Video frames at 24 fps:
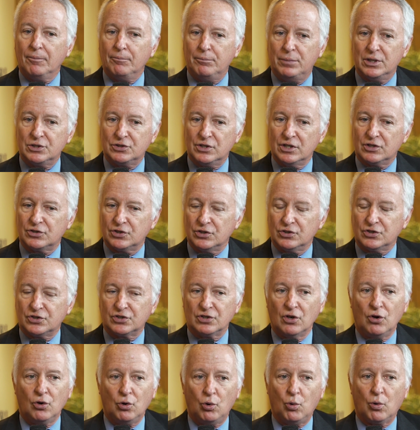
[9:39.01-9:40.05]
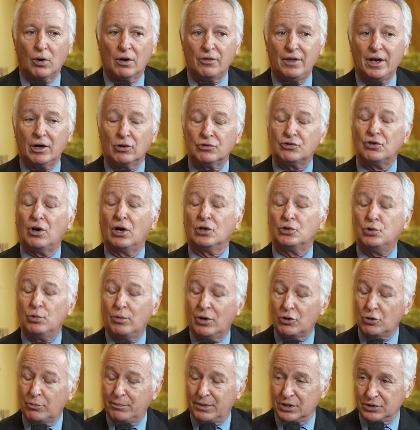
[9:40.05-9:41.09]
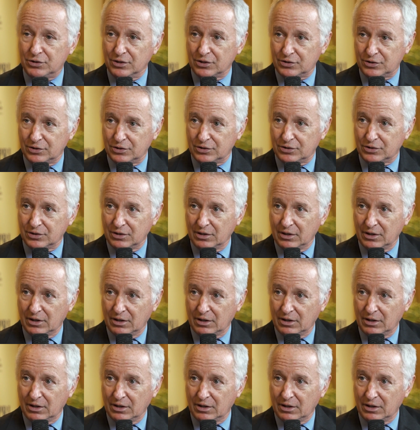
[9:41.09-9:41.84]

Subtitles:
businesses who are there talk to other businesses.